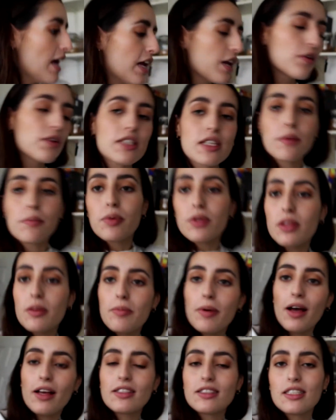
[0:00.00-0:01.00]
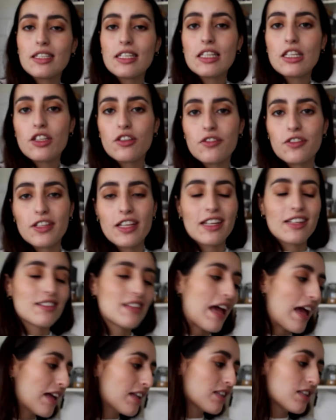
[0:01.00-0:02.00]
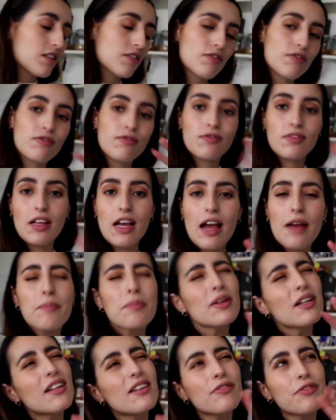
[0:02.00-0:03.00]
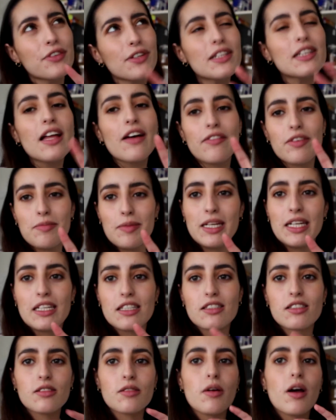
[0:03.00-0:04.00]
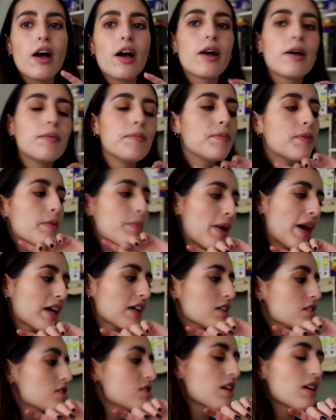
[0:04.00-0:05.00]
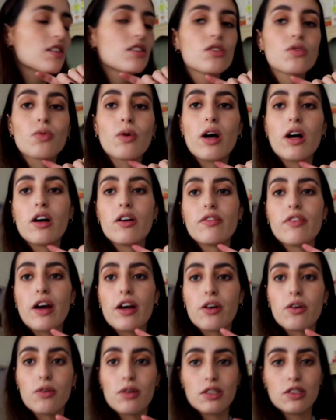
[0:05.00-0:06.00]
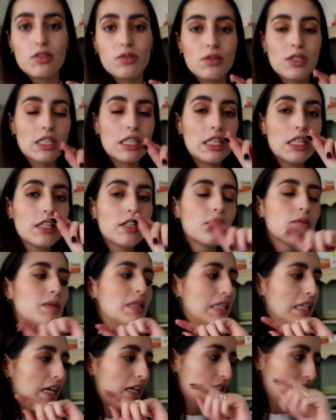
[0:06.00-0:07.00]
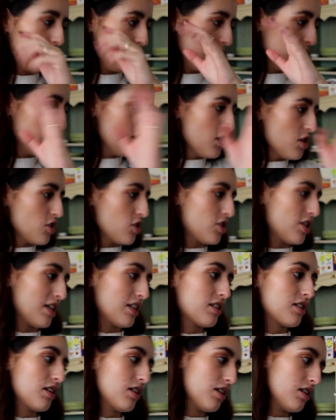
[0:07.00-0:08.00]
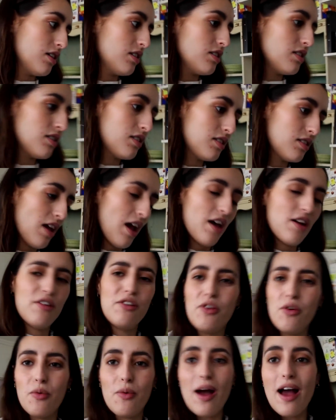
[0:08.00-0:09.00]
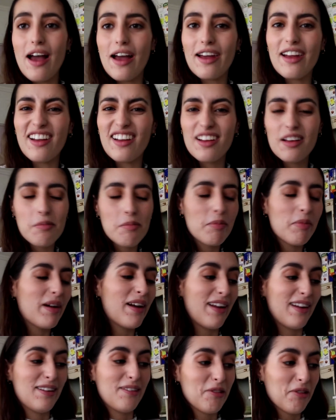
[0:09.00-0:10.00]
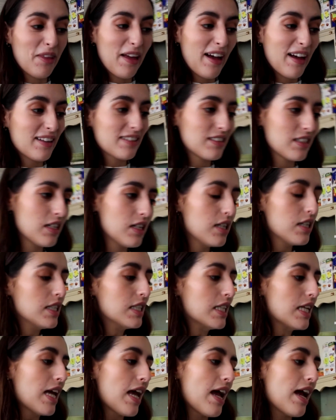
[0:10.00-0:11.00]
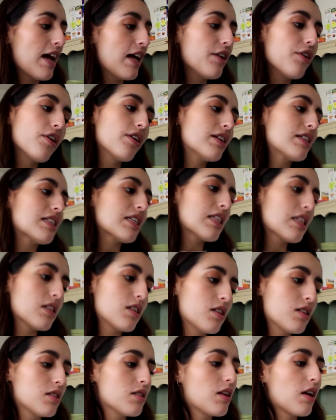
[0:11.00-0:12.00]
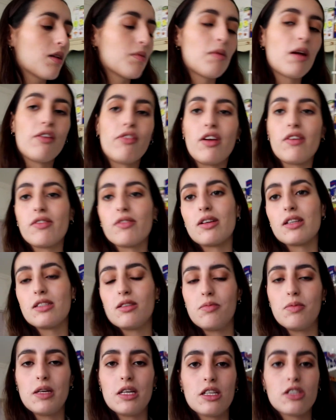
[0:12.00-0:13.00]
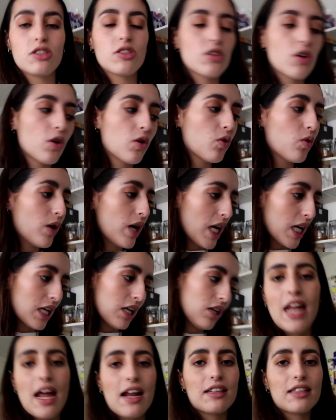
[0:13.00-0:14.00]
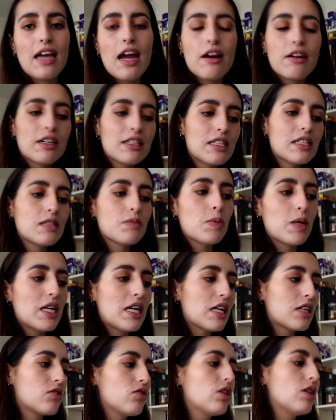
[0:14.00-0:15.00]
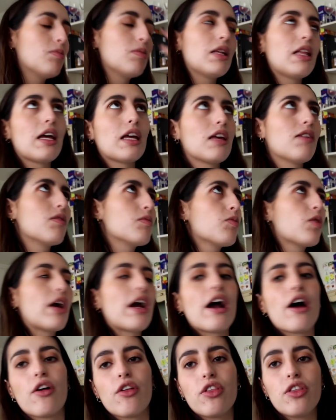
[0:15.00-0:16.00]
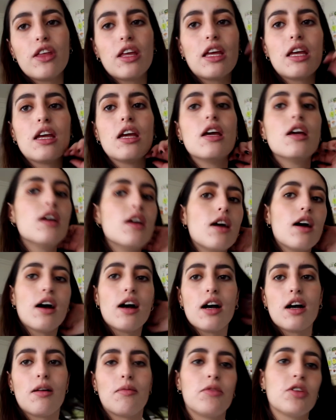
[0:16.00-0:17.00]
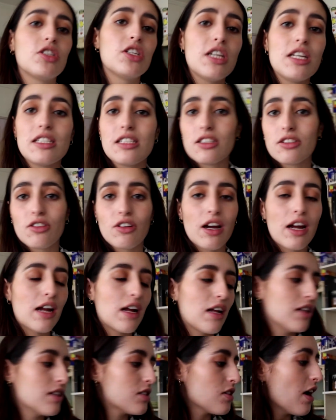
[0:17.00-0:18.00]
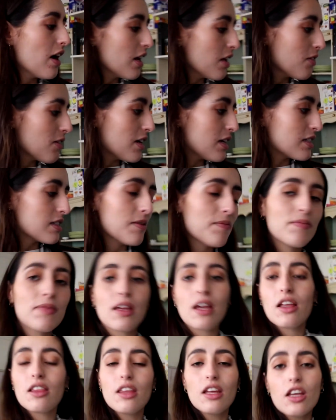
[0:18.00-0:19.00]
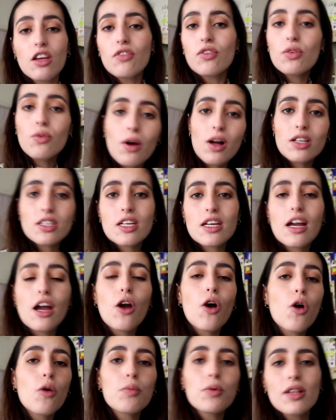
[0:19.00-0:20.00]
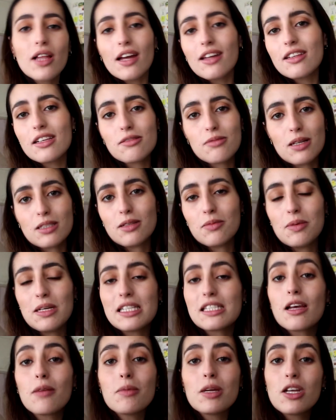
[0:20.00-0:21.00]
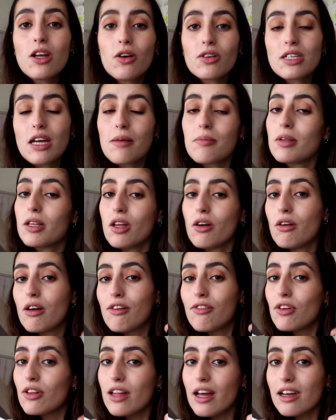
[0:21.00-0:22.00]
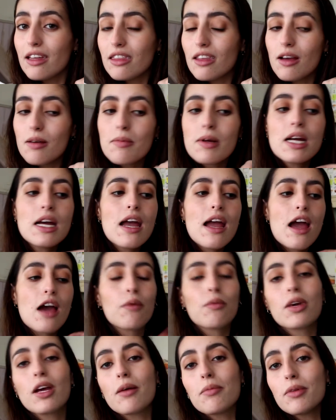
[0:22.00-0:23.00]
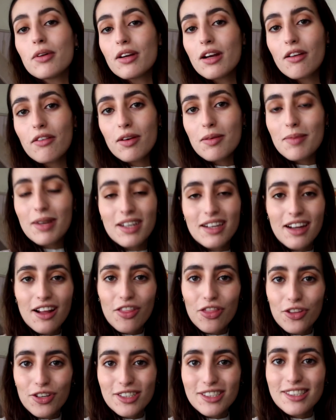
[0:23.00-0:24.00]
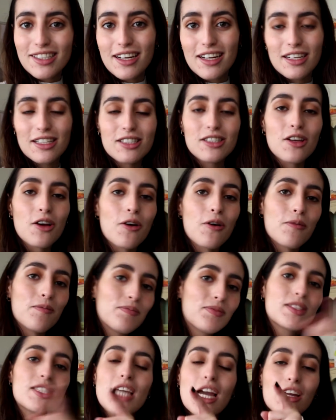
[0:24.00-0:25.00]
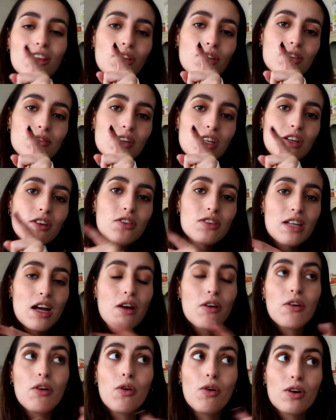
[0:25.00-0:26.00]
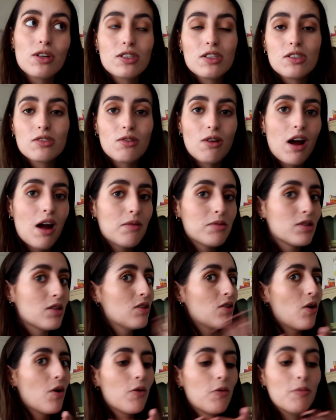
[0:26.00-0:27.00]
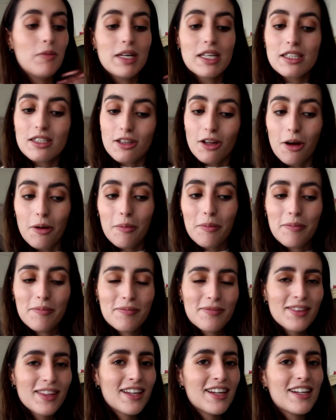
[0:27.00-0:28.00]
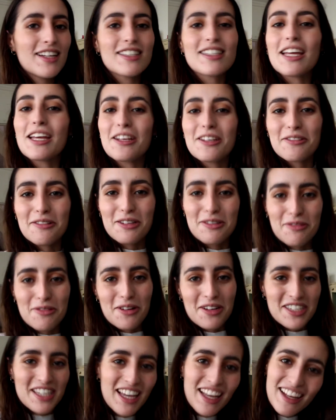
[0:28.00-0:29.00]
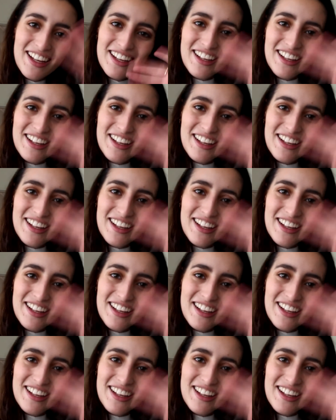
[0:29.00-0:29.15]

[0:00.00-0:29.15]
Anyways, I put the pasta in there for like I put it for 11 minutes. The package says 12. I always do it a little bit less just cause I don't know why, but I do that. And honestly, this is like my favorite recipe. It's so quick. add carrots and spinach so you can be like even more healthy. The cheese is great. So anyways, thank you for watching. I hope you like these recipes. Let me know down below if you like them. And we upload every Monday and Thursday, so check those videos out or subscribe so you don't miss them. Thank you so much for watching.